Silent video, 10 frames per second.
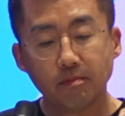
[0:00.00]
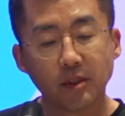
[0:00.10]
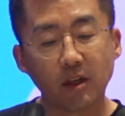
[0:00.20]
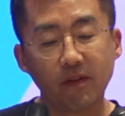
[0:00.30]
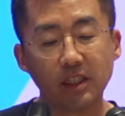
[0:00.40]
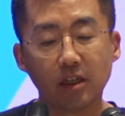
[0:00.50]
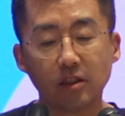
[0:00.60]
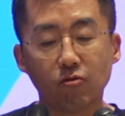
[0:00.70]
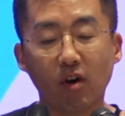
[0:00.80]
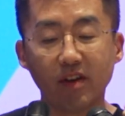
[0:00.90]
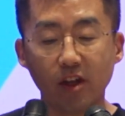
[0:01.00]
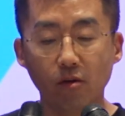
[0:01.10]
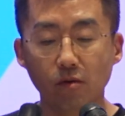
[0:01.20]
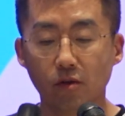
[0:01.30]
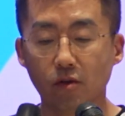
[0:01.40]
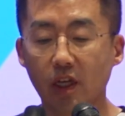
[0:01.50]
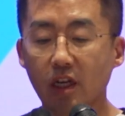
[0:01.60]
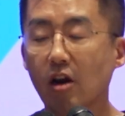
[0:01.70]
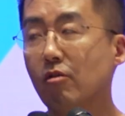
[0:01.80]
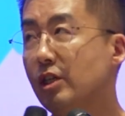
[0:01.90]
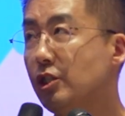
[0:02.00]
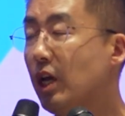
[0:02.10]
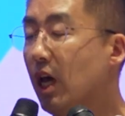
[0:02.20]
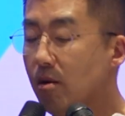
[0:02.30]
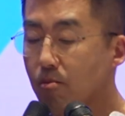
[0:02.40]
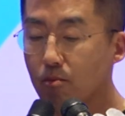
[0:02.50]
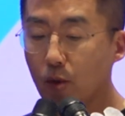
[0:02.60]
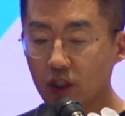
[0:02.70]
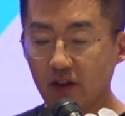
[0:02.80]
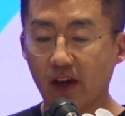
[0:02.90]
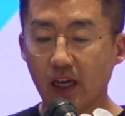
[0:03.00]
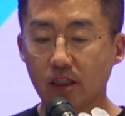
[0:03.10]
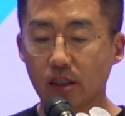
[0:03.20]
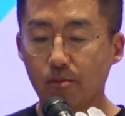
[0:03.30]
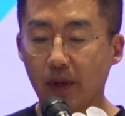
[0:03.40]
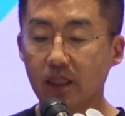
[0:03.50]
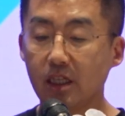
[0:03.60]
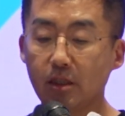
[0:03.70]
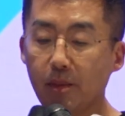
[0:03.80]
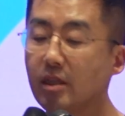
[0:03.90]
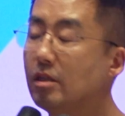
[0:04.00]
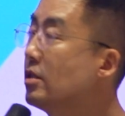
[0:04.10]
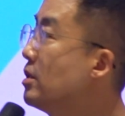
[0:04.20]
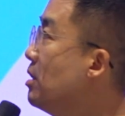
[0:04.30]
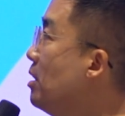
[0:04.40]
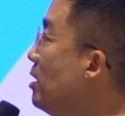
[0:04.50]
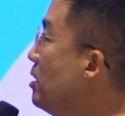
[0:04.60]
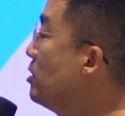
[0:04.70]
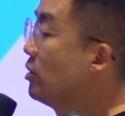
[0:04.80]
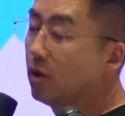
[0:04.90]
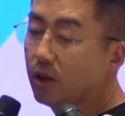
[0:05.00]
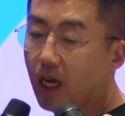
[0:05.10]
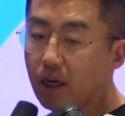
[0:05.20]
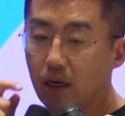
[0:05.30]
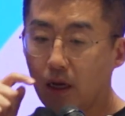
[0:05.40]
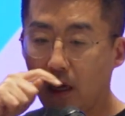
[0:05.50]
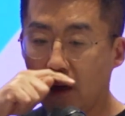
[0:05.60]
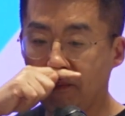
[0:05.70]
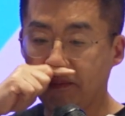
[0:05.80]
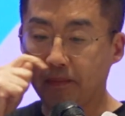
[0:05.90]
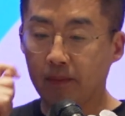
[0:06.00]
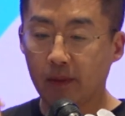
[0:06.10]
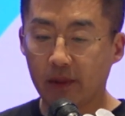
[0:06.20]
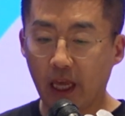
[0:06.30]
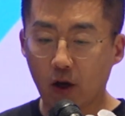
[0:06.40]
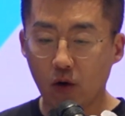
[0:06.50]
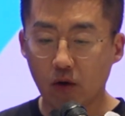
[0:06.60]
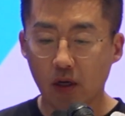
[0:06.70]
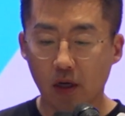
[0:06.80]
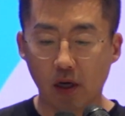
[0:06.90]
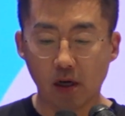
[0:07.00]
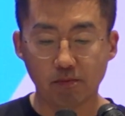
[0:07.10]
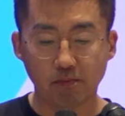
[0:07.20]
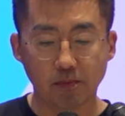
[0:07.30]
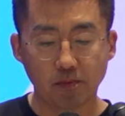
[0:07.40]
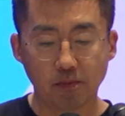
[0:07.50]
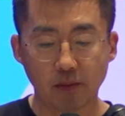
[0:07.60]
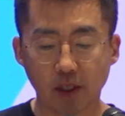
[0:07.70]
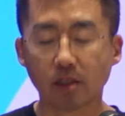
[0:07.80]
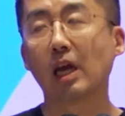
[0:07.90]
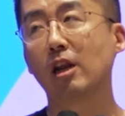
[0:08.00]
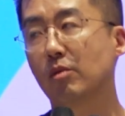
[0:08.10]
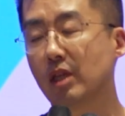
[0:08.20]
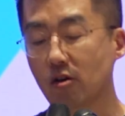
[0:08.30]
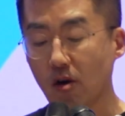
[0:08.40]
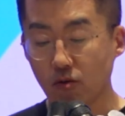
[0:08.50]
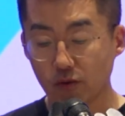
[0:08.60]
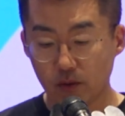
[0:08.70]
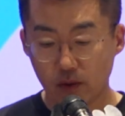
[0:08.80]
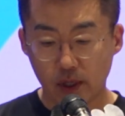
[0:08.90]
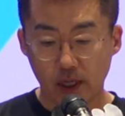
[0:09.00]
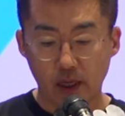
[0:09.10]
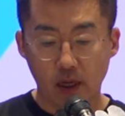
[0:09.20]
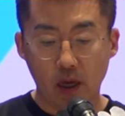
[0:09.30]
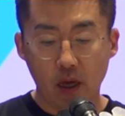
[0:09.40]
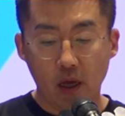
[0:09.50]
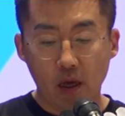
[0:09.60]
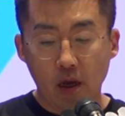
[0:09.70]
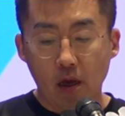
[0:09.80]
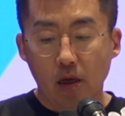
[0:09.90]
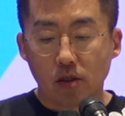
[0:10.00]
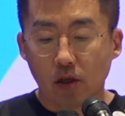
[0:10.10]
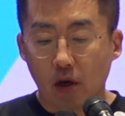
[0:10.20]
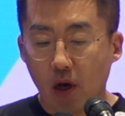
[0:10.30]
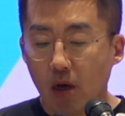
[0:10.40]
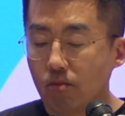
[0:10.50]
sufficient revenue to encourage and motivate participants so that they could sustainably grow. So